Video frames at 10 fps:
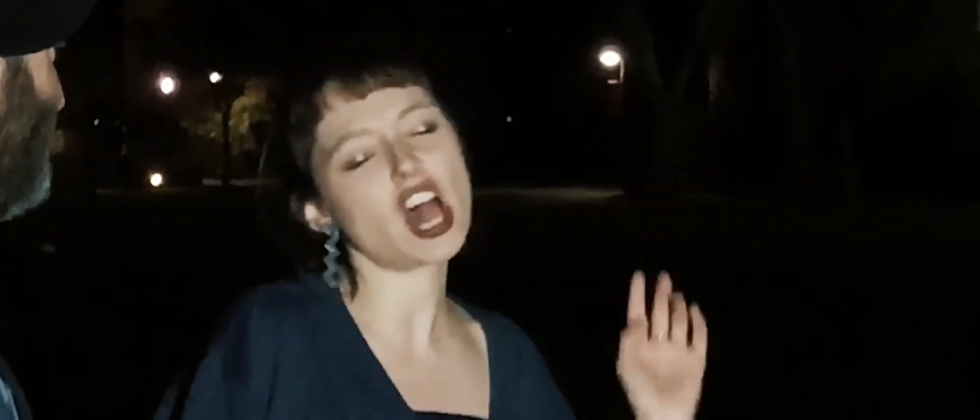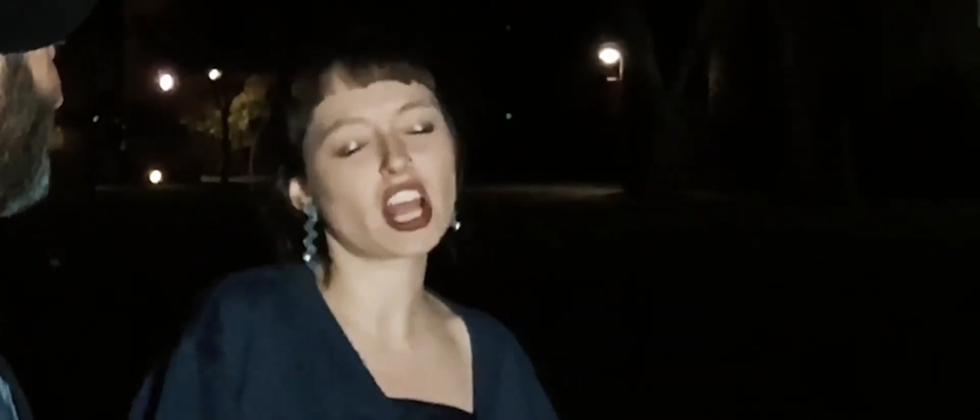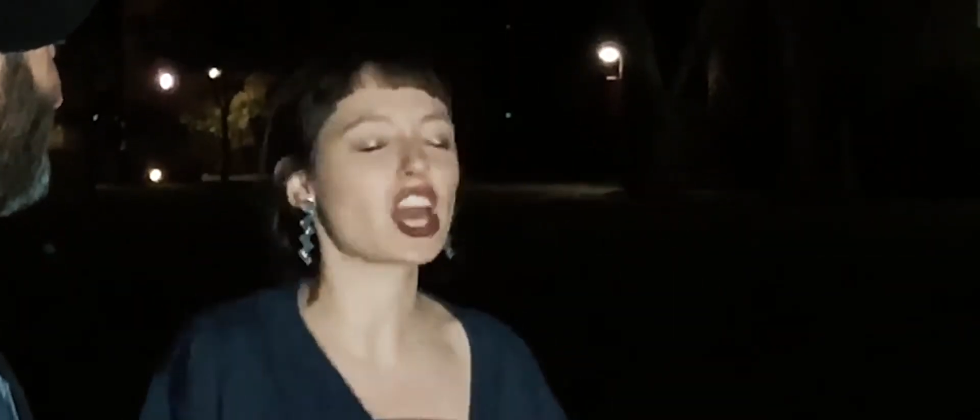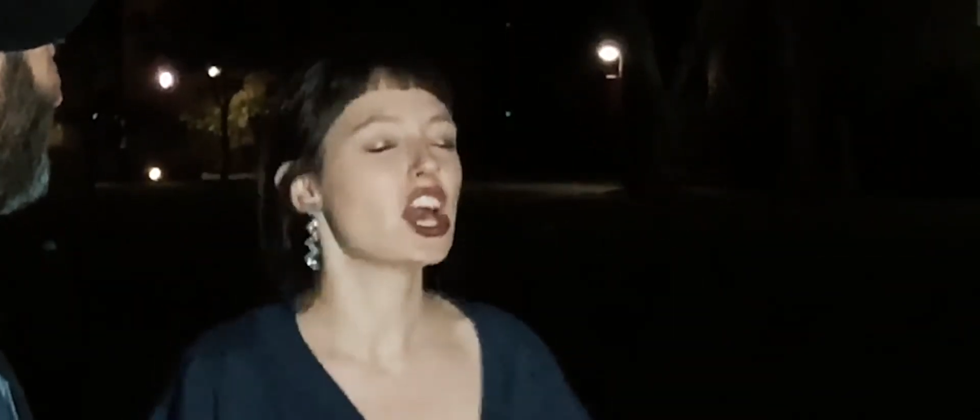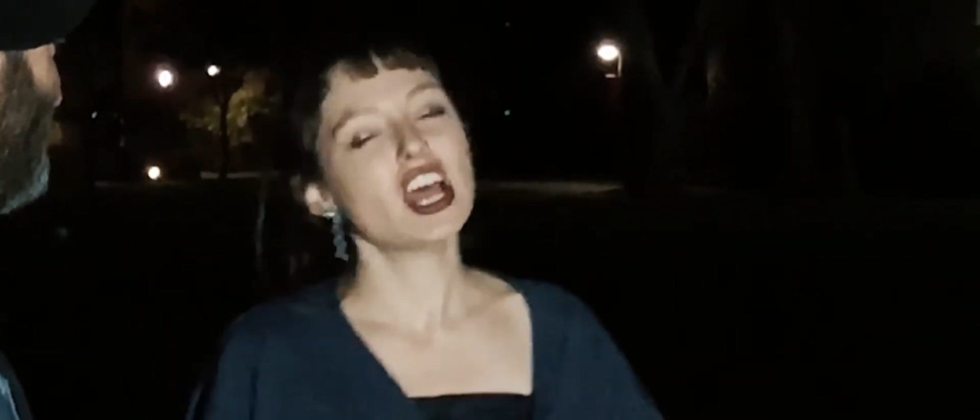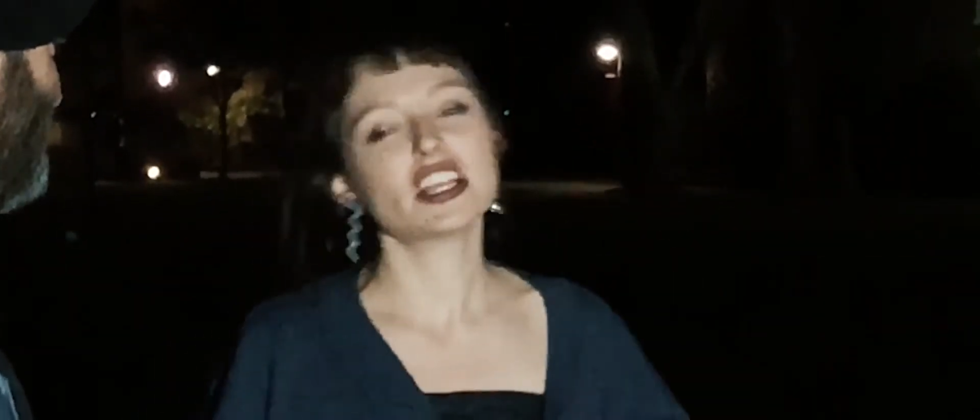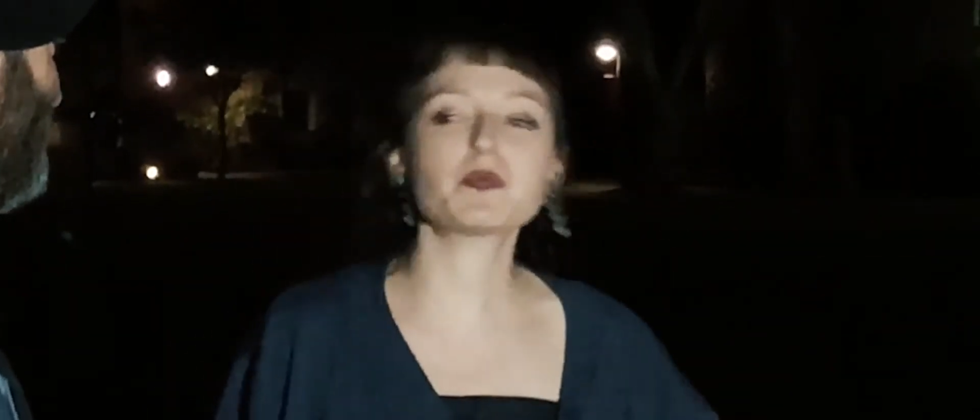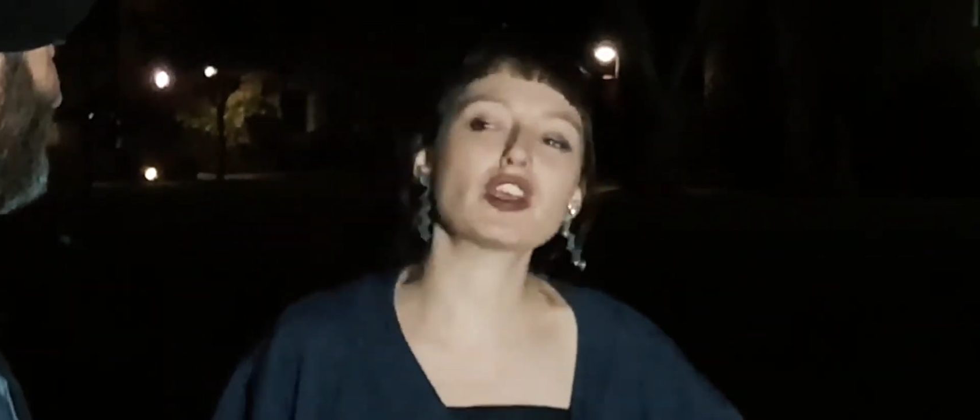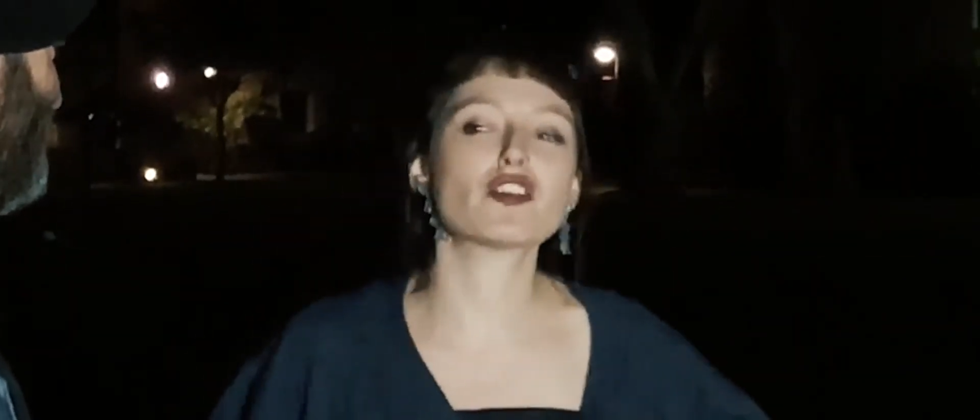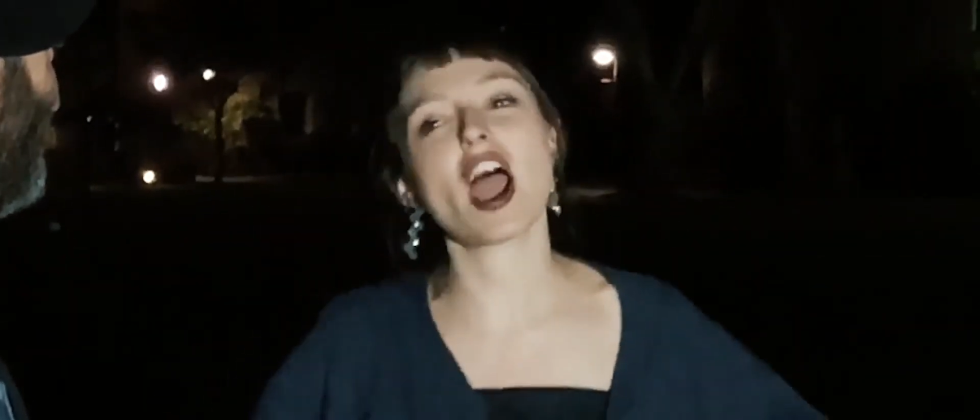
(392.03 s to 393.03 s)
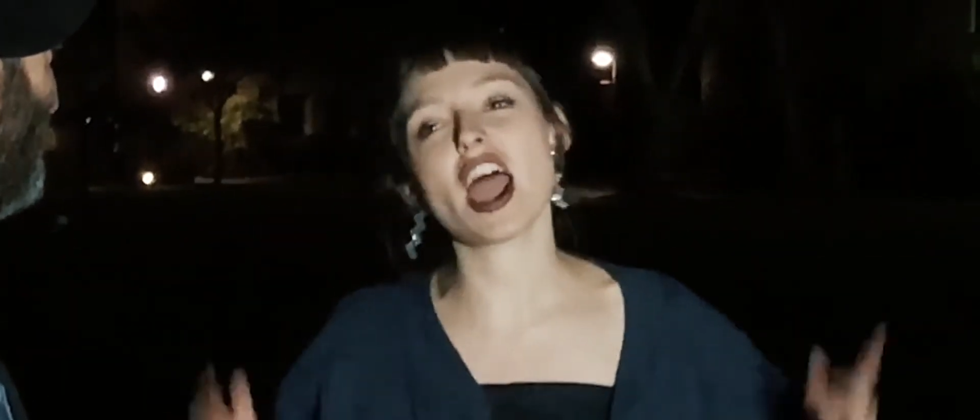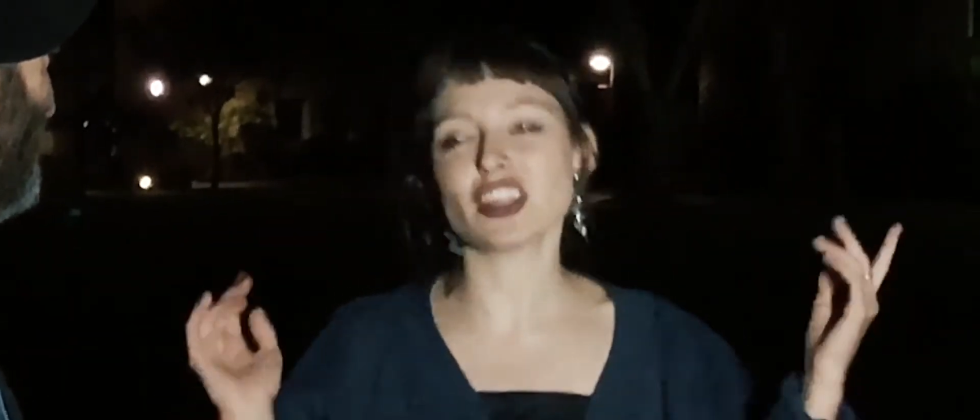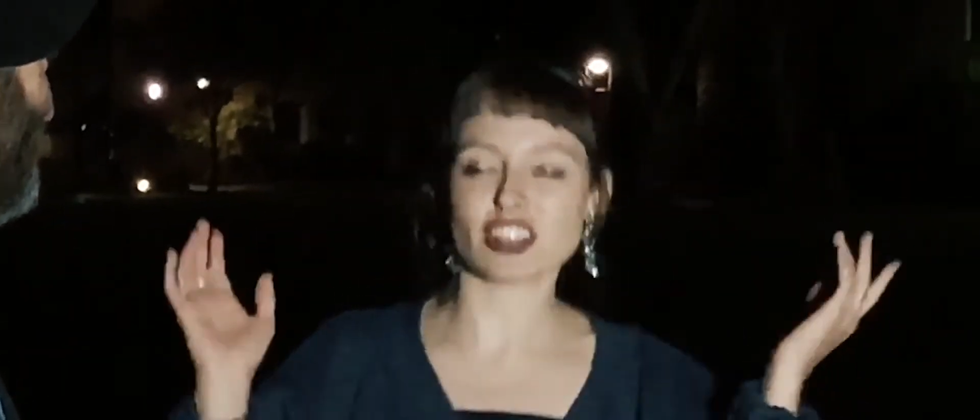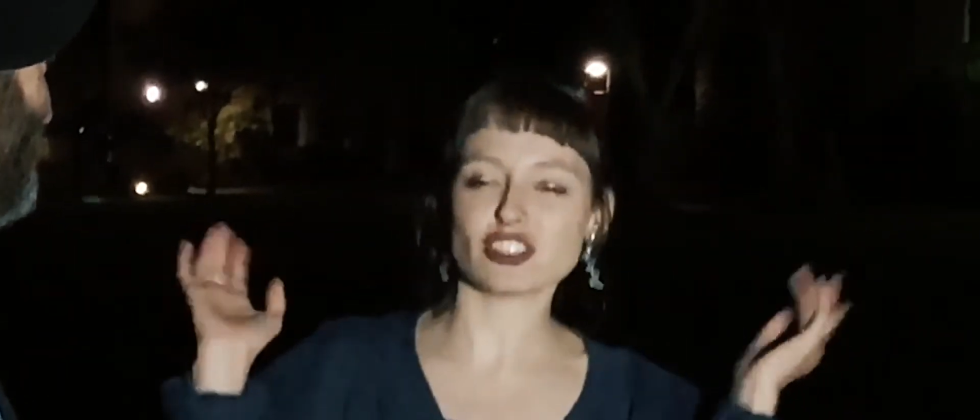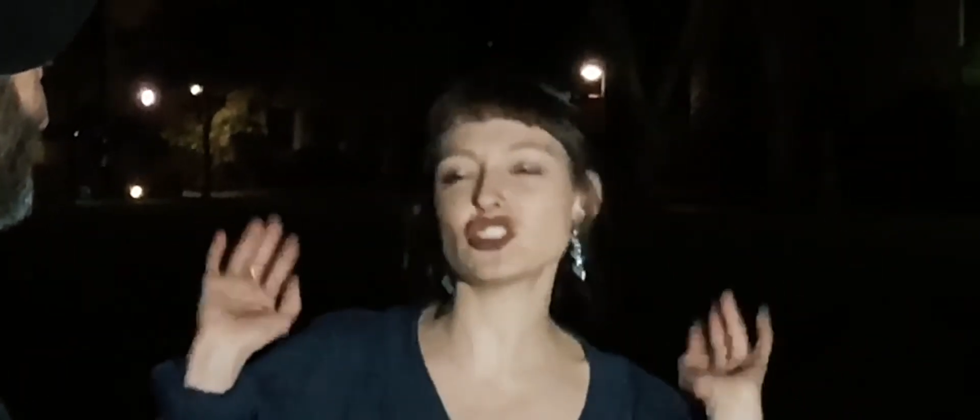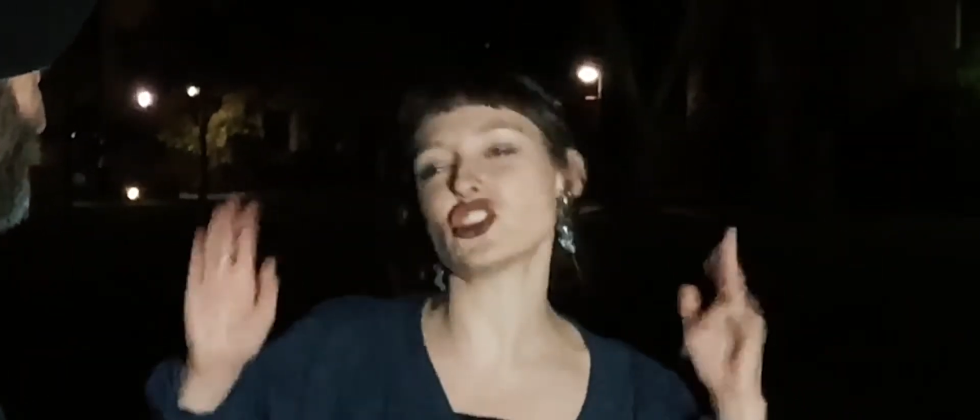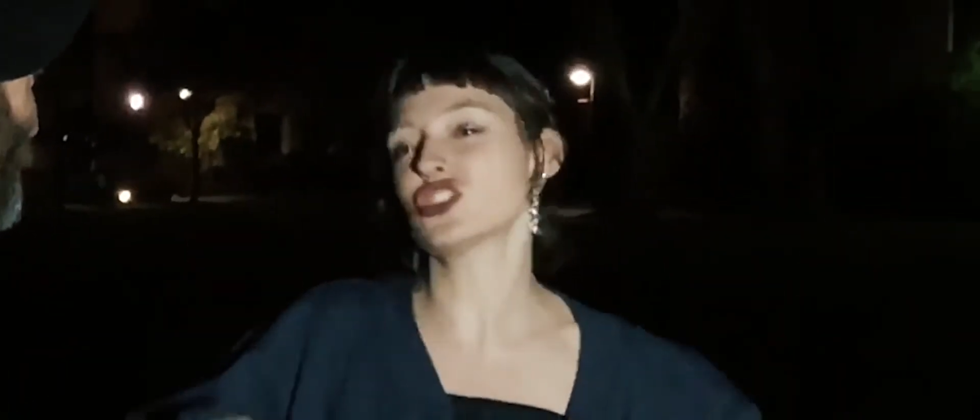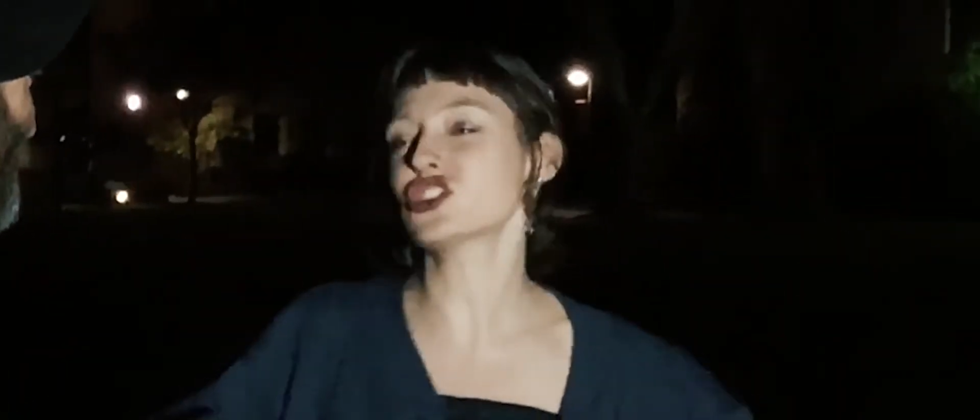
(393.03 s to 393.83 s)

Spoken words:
like, it's been great. Like, just on